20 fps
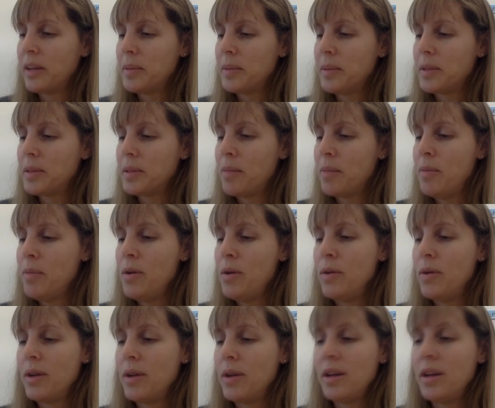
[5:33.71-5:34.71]
the moon
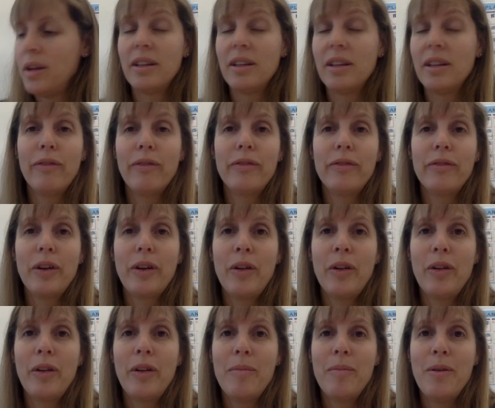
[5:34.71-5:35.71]
is in full
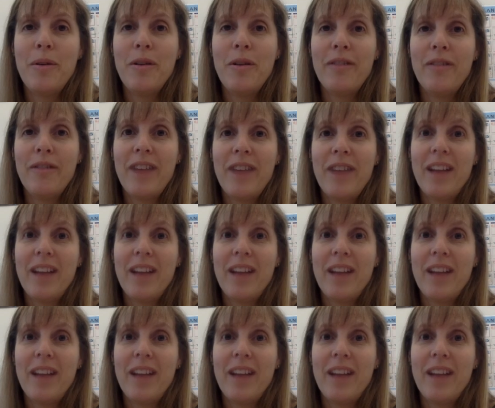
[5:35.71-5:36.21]
moon phase.